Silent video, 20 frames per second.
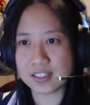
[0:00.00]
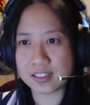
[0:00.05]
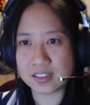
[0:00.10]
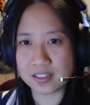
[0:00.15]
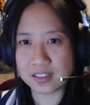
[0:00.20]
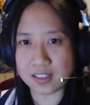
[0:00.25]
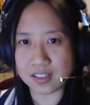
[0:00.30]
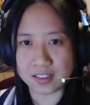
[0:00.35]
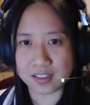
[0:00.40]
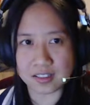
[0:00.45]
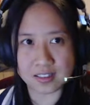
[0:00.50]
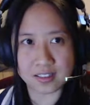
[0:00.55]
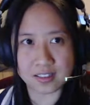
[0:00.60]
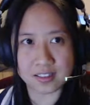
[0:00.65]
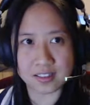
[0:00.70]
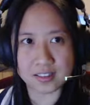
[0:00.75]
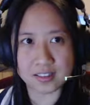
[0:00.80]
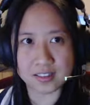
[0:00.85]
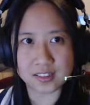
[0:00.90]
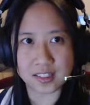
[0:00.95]

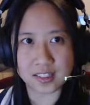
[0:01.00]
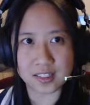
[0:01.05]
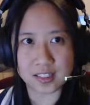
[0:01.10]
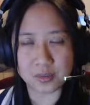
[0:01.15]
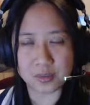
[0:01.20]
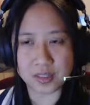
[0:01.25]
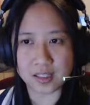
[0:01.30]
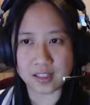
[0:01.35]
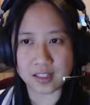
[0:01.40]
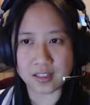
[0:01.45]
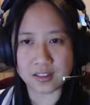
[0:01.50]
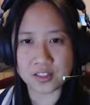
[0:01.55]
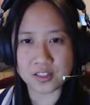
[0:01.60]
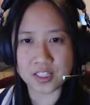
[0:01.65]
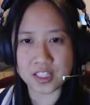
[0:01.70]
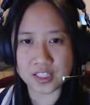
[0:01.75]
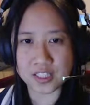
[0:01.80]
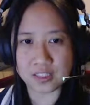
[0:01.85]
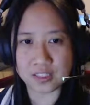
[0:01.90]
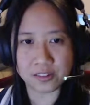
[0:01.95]
that we can
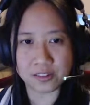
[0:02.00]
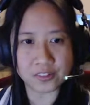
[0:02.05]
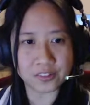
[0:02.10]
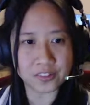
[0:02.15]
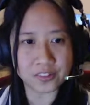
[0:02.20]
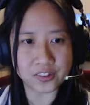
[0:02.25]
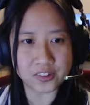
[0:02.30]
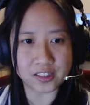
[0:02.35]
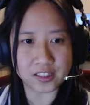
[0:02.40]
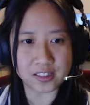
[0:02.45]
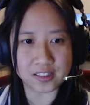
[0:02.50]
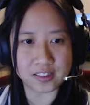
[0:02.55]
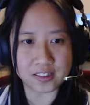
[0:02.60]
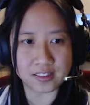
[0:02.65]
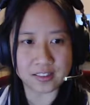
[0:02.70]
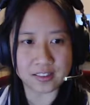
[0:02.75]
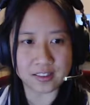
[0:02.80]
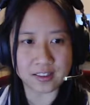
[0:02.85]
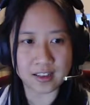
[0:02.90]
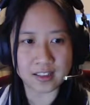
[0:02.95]
achieve,
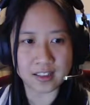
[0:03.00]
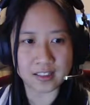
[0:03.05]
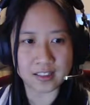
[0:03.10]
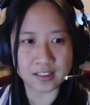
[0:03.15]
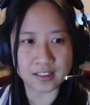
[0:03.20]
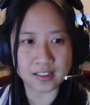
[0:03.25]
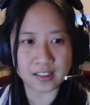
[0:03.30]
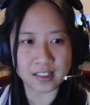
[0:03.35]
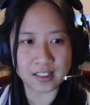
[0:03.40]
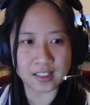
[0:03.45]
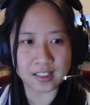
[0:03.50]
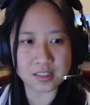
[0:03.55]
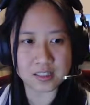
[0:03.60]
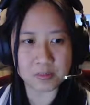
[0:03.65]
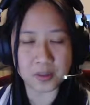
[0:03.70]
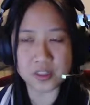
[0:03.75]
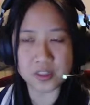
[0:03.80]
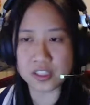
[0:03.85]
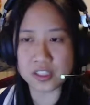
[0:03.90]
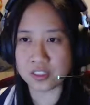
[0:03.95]
and that's
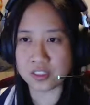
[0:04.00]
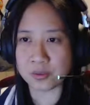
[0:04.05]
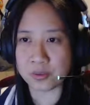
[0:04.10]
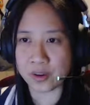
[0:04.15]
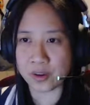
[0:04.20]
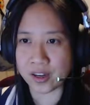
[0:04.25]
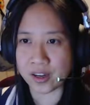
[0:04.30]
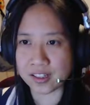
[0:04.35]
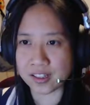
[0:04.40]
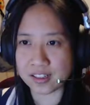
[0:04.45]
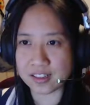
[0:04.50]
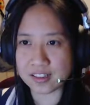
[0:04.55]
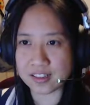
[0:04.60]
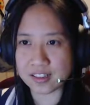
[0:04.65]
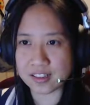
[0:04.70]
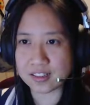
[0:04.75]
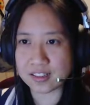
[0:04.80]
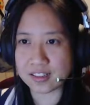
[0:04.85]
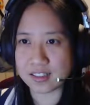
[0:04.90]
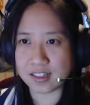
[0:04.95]
partially why
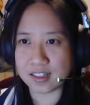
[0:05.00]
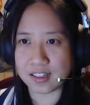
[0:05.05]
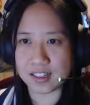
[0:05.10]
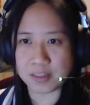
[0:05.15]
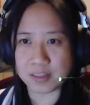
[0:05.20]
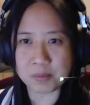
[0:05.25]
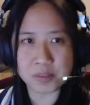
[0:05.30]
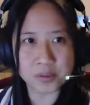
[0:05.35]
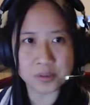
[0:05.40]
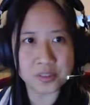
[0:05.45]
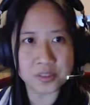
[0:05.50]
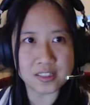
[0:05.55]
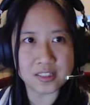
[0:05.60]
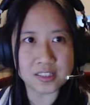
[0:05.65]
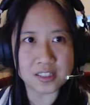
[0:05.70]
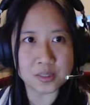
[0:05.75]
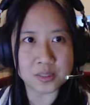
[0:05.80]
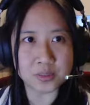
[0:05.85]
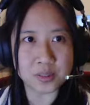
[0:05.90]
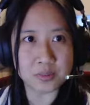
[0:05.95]
I'm doing these
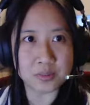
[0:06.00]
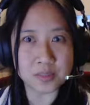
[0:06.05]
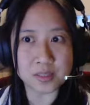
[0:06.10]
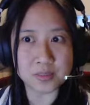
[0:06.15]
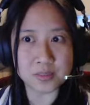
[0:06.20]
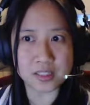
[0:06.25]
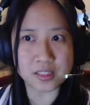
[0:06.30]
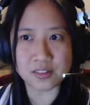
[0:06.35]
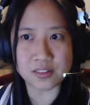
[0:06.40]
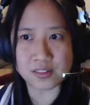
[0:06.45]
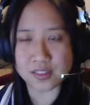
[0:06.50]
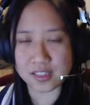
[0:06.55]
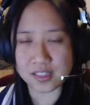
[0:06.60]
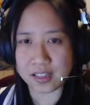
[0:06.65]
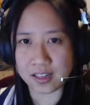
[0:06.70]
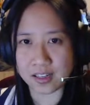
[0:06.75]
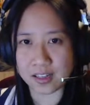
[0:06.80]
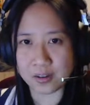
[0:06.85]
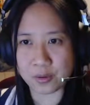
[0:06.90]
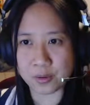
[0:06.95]
streams, because
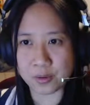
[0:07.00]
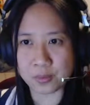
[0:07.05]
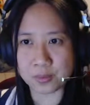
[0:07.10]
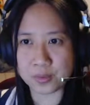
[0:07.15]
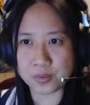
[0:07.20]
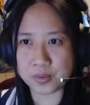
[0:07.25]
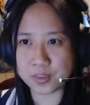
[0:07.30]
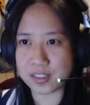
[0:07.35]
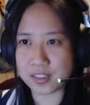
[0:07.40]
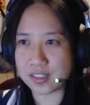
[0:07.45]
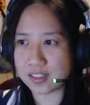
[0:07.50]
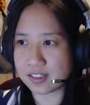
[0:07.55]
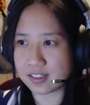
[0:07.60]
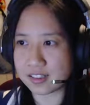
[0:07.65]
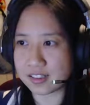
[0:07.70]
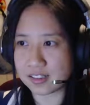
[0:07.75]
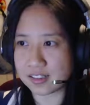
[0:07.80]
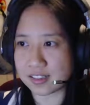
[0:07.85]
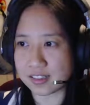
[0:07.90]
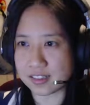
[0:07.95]
I hope
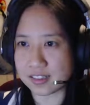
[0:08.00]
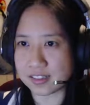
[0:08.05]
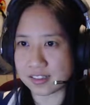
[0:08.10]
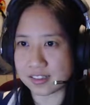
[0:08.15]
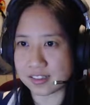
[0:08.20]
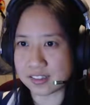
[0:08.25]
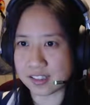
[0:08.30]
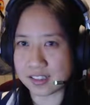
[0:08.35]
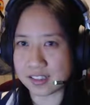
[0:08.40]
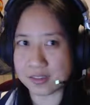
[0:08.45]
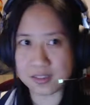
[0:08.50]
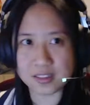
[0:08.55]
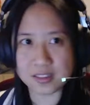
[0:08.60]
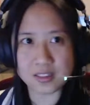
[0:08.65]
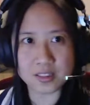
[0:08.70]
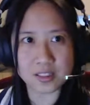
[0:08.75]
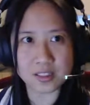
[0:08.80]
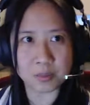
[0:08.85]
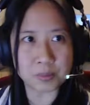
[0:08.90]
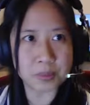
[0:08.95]
that
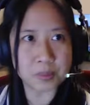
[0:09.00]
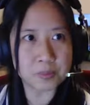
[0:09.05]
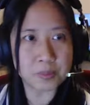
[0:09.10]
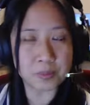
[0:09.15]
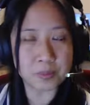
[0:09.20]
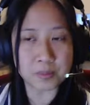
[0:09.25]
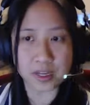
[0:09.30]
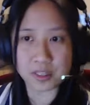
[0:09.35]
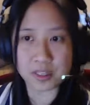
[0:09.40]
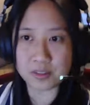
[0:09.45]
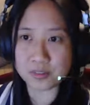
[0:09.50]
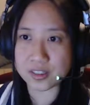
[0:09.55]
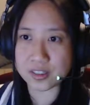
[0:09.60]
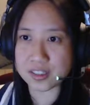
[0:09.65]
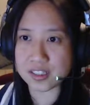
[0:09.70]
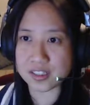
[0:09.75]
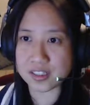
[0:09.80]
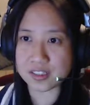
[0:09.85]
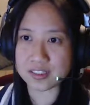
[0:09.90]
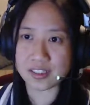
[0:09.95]
some people might
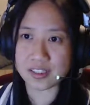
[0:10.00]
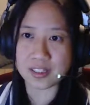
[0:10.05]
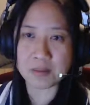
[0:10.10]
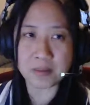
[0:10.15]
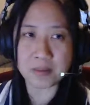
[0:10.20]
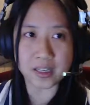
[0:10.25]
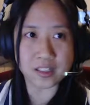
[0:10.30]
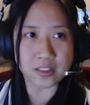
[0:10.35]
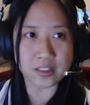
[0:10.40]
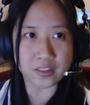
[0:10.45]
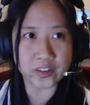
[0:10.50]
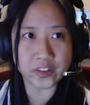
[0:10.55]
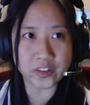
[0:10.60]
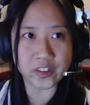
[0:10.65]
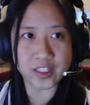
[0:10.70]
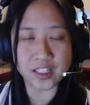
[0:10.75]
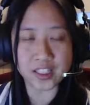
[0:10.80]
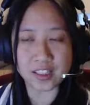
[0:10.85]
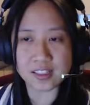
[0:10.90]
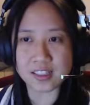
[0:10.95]
watch it and might learn
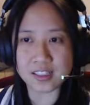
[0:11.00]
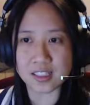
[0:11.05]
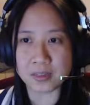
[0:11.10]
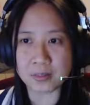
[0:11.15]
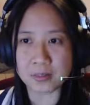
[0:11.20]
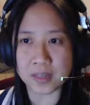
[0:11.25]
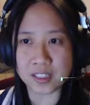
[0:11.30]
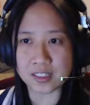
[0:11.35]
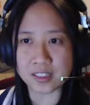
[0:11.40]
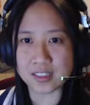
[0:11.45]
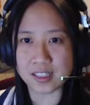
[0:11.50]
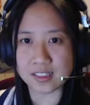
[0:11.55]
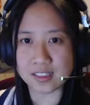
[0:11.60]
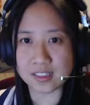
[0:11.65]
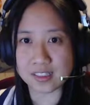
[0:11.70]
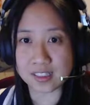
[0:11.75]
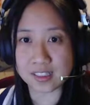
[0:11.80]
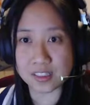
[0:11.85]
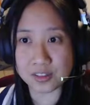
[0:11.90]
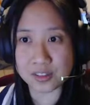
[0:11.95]
things and might get
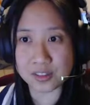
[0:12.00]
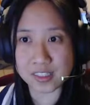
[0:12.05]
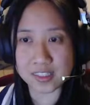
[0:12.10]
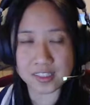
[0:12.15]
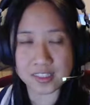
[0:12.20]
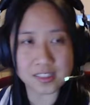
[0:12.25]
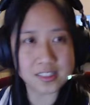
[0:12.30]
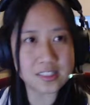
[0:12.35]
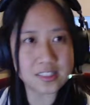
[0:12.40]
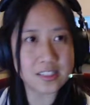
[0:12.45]
interested,